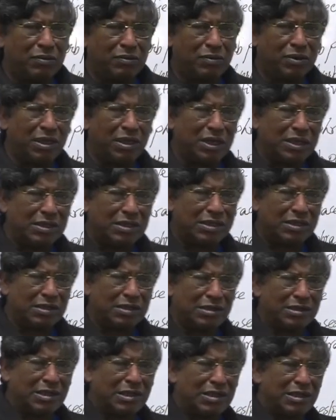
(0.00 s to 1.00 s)
words
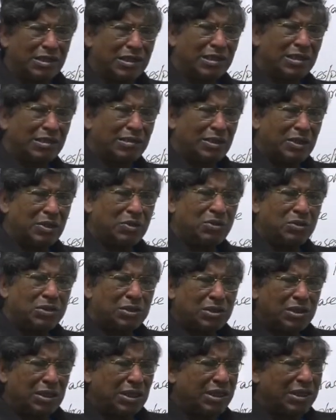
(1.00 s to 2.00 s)

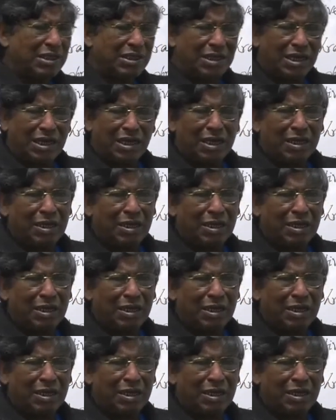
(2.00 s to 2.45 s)
used in the